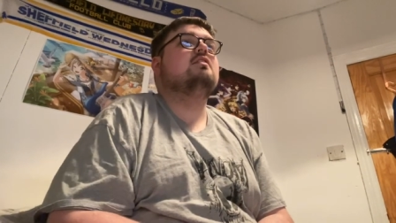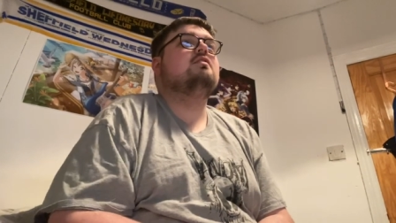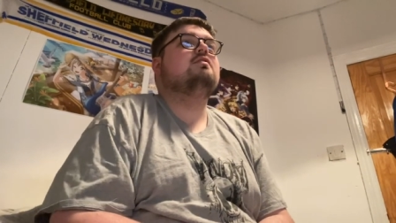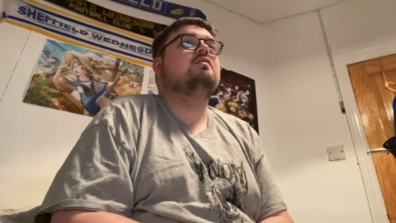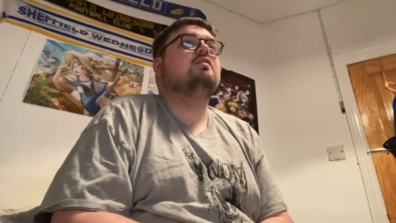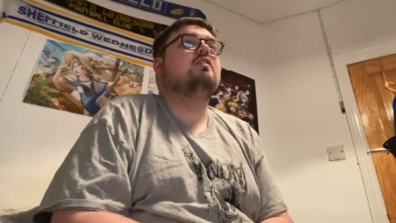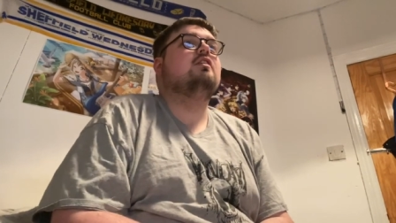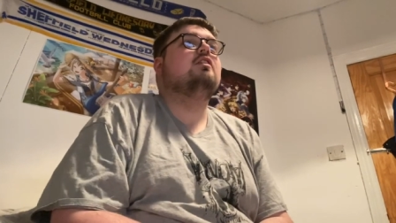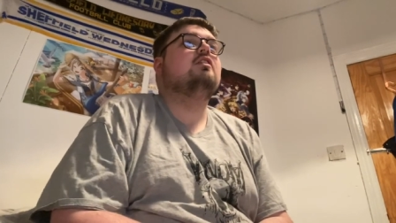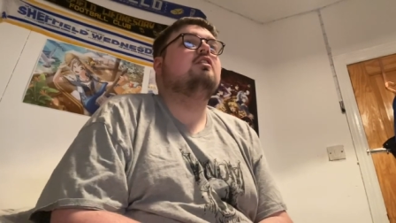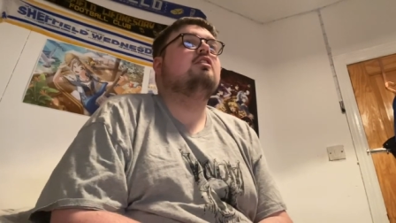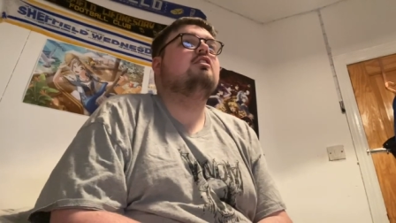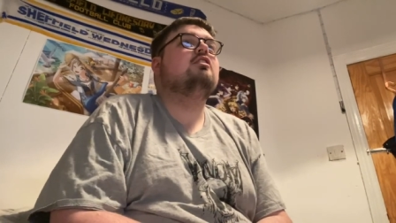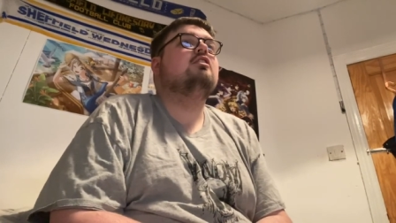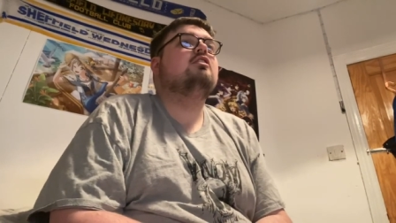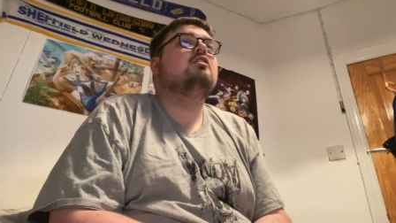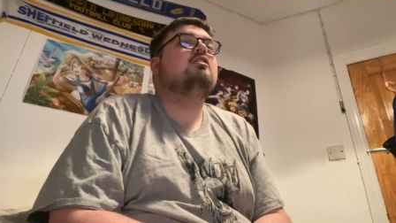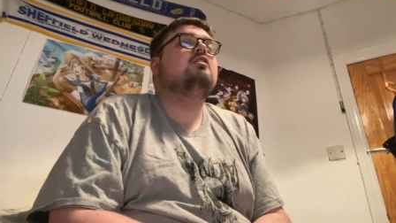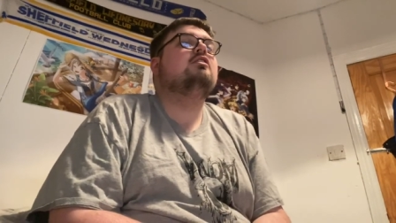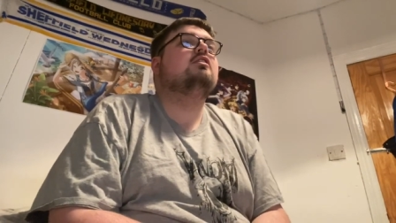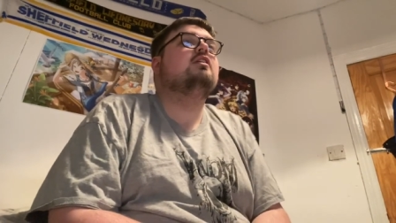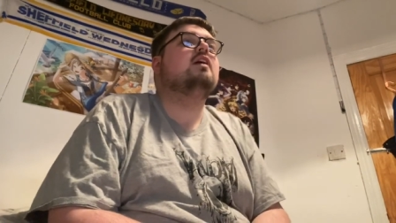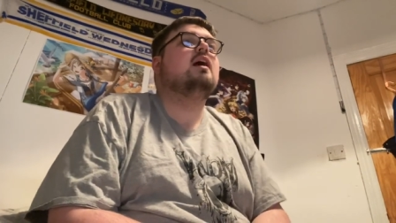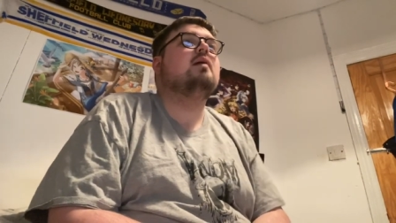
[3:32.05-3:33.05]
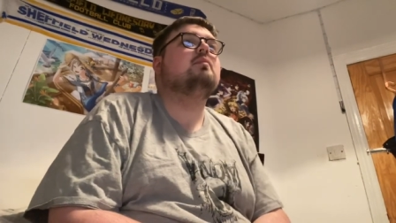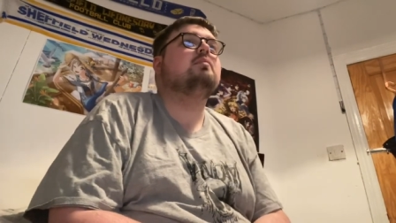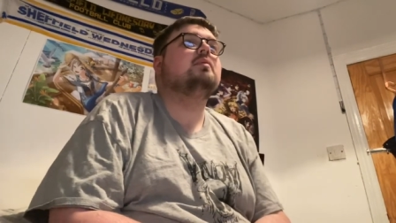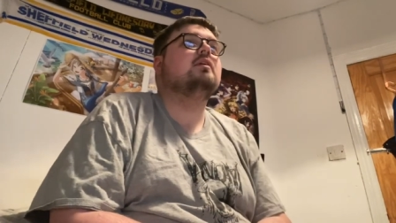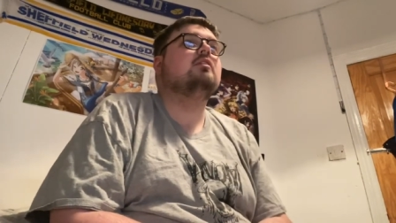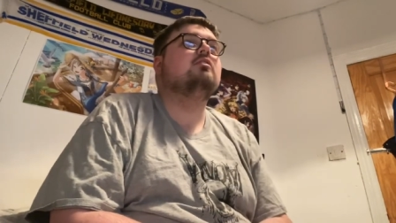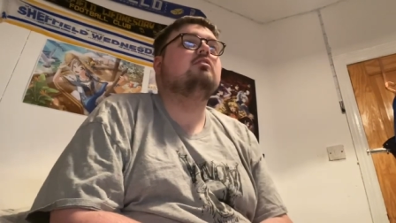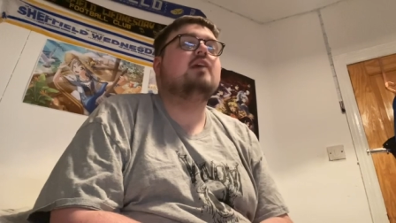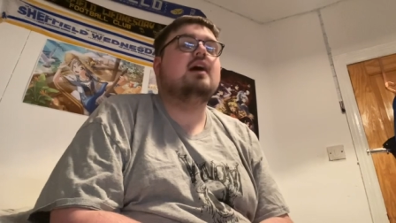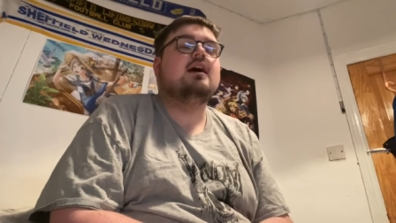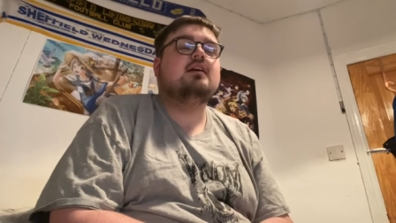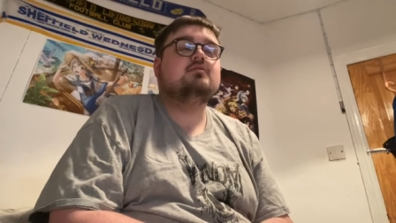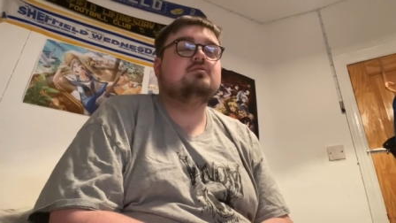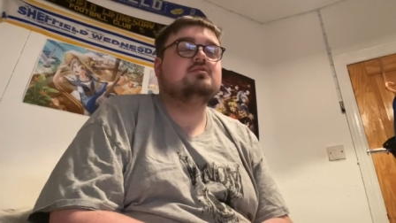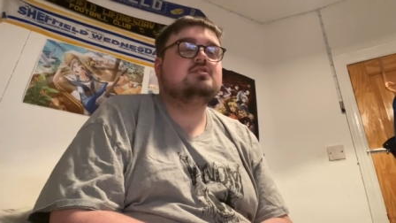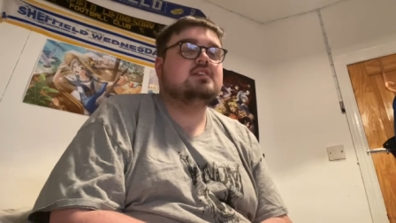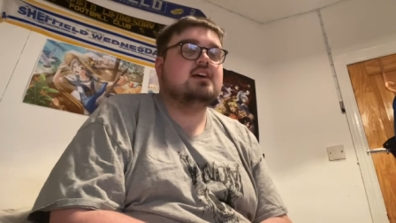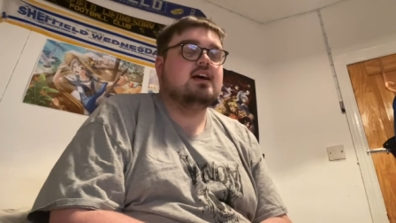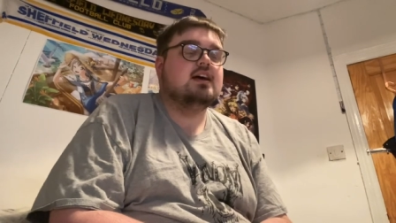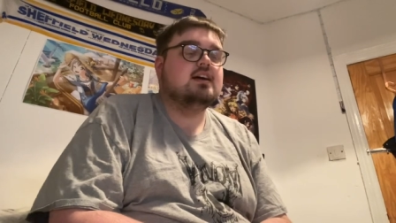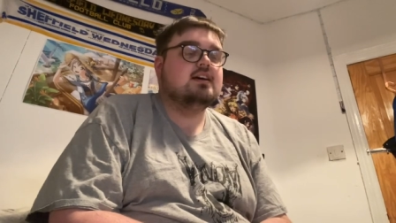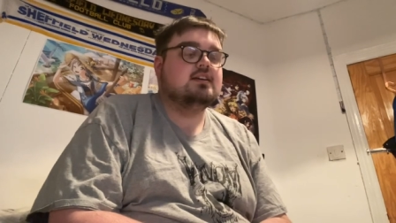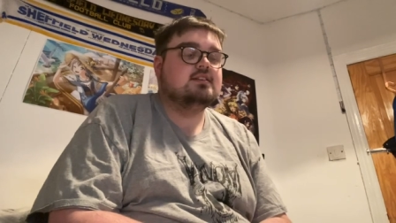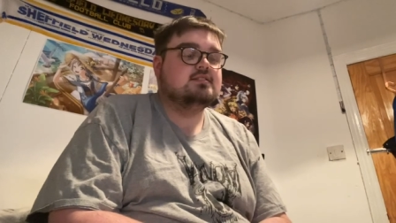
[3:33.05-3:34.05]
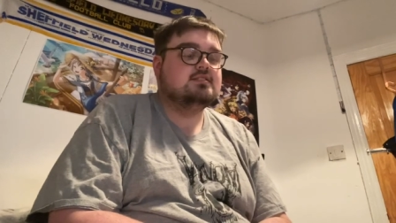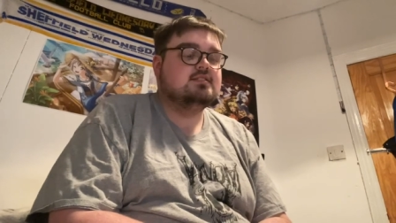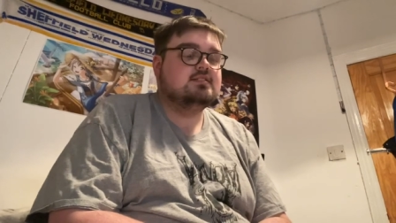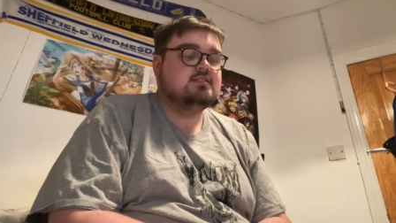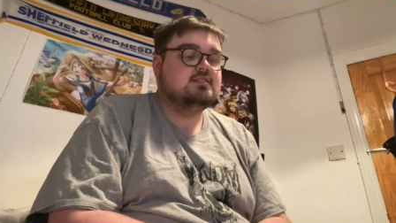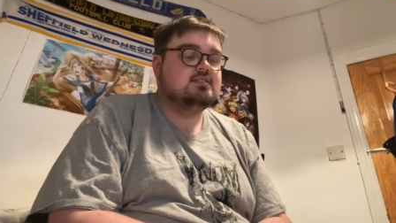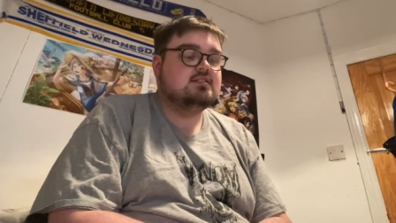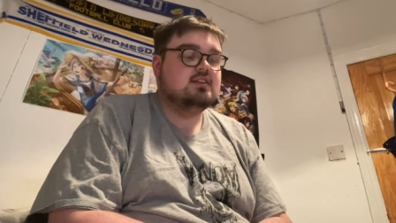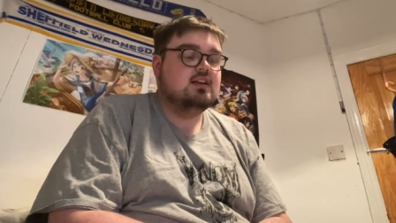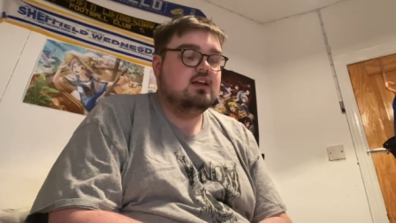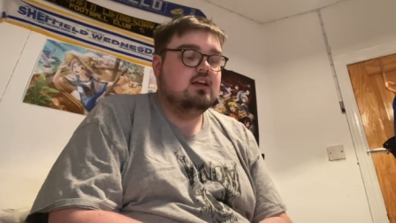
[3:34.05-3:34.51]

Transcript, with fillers: for Happy Round, and